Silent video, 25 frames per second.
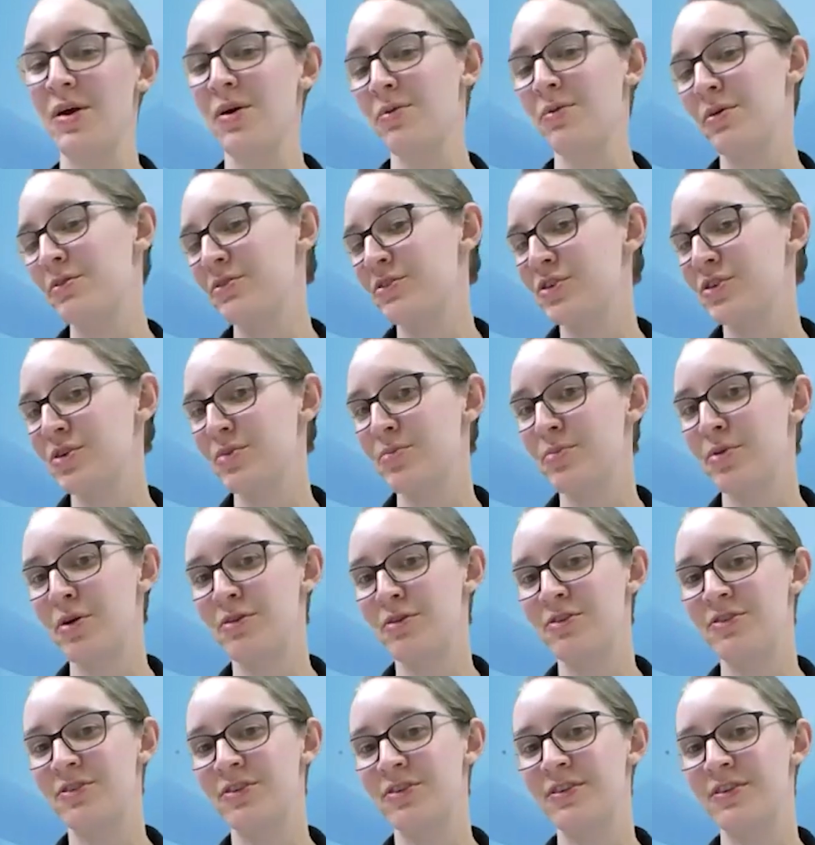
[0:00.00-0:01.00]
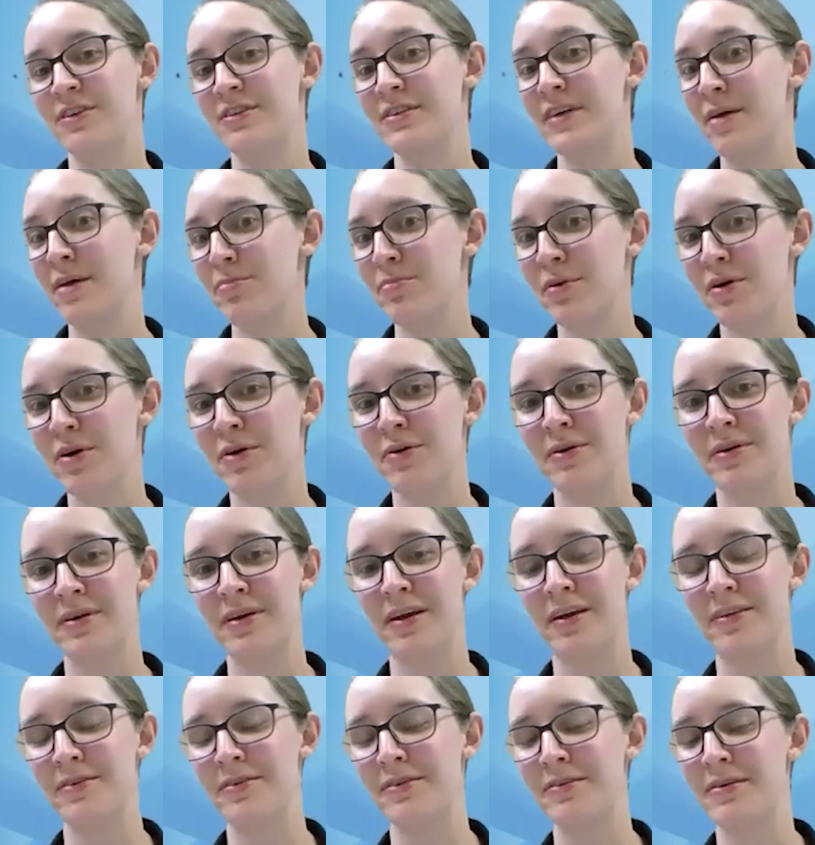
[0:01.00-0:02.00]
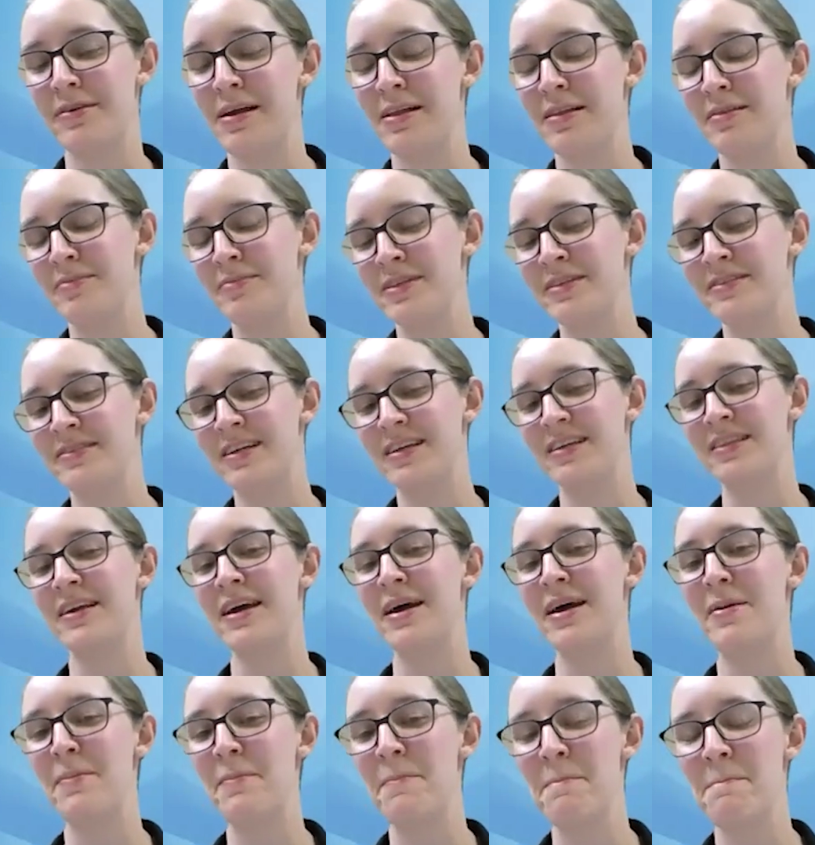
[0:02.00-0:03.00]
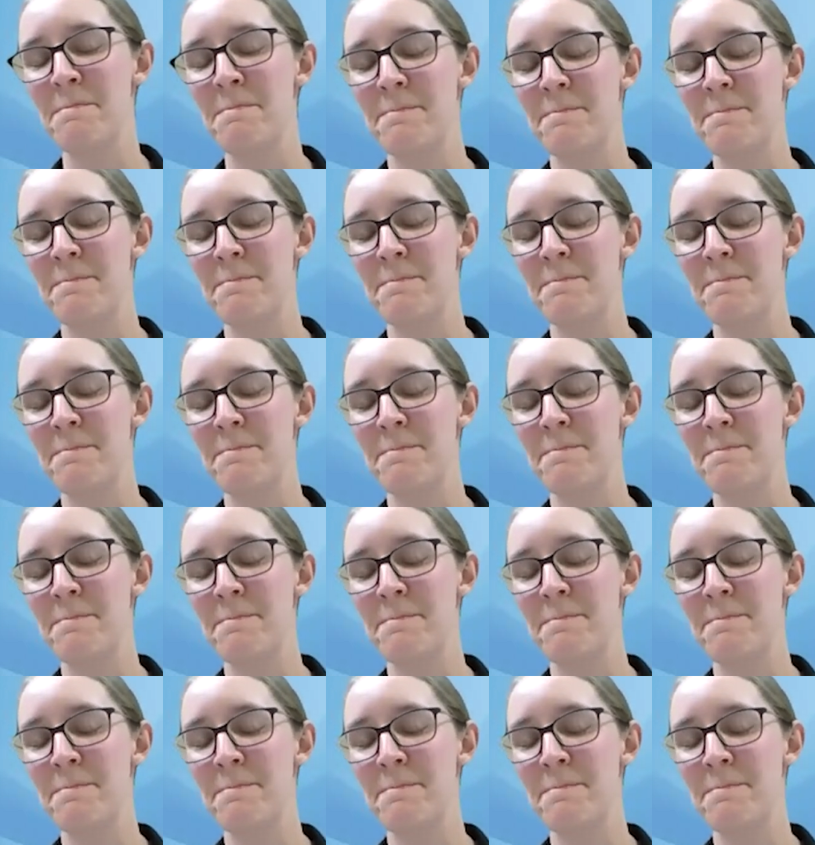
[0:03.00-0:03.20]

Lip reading: What was your approach to the tempo and other elements like that?